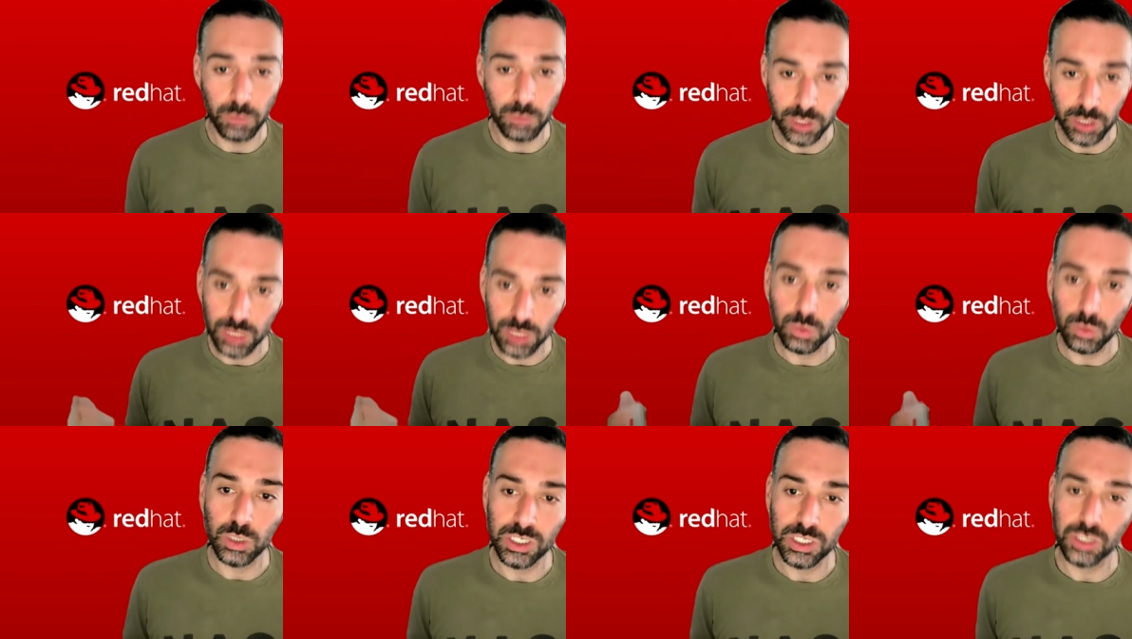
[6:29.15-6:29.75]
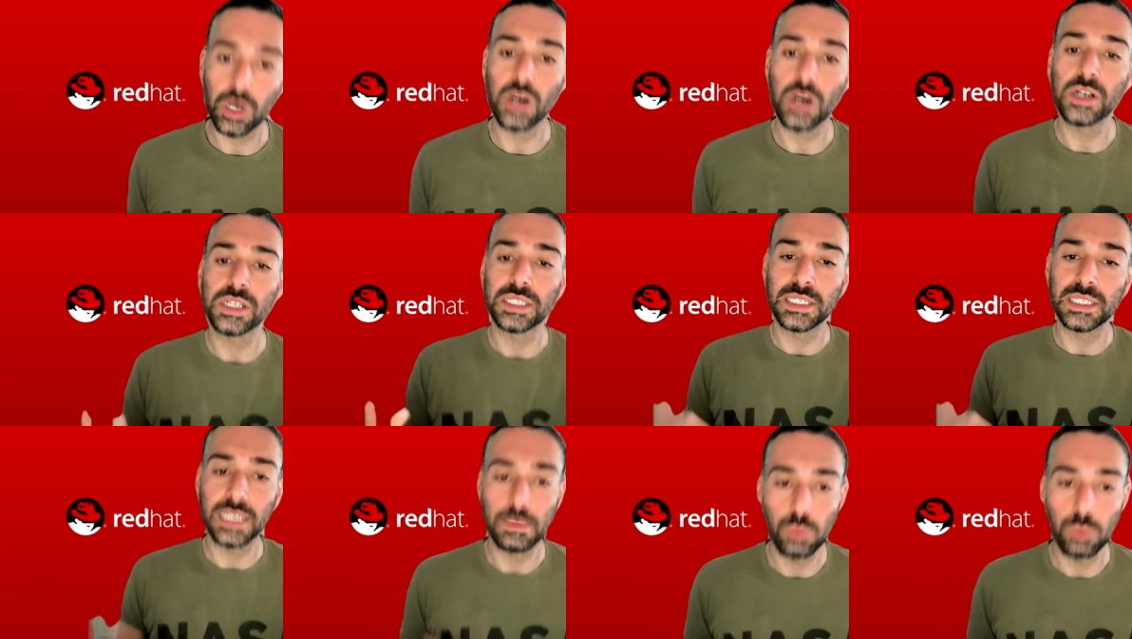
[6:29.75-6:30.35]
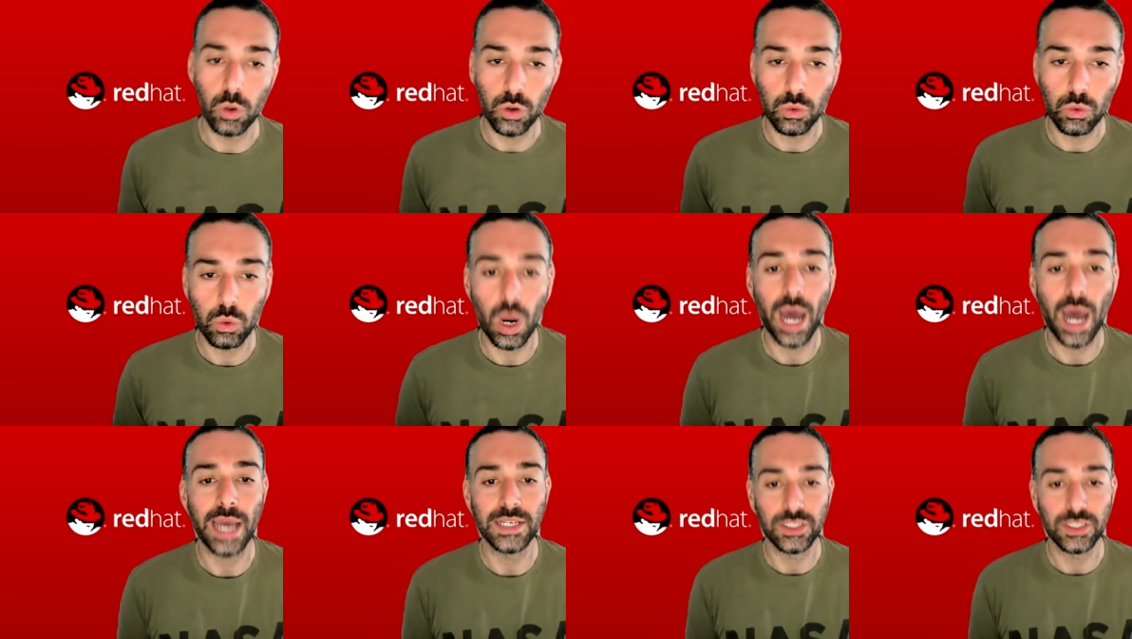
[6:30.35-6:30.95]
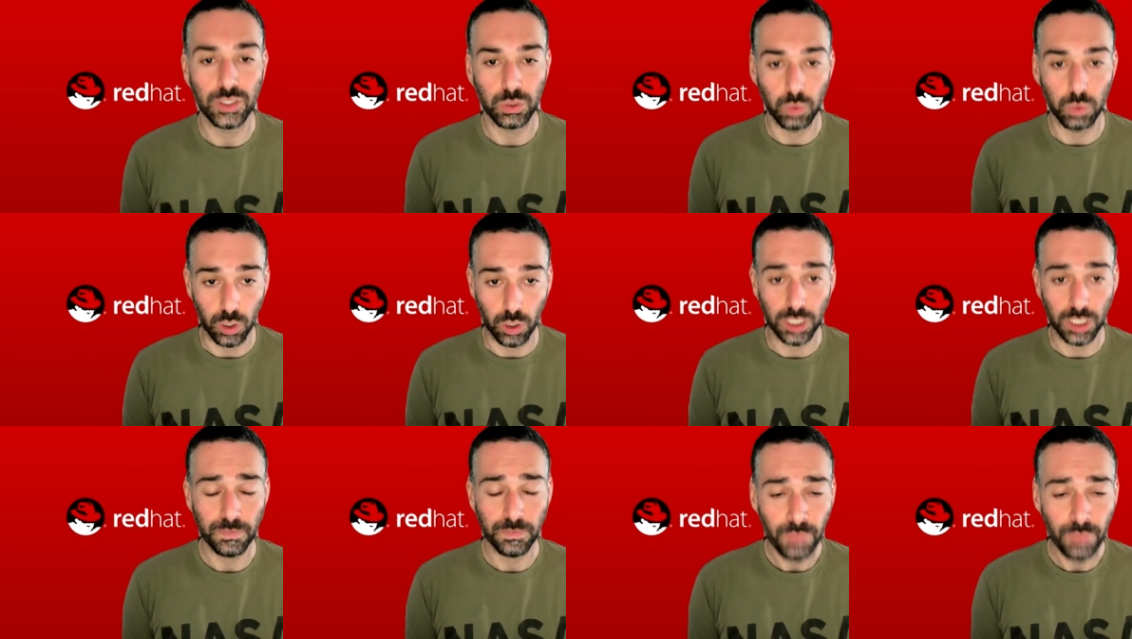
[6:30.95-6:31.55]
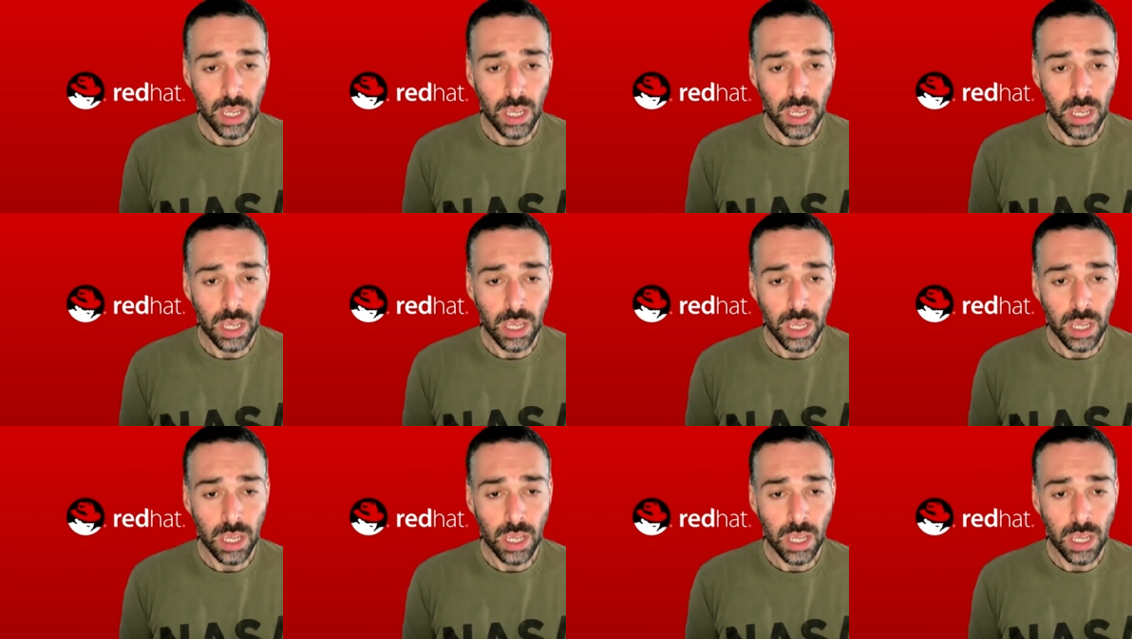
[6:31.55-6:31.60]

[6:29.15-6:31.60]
which is we're starting to see a more rise towards.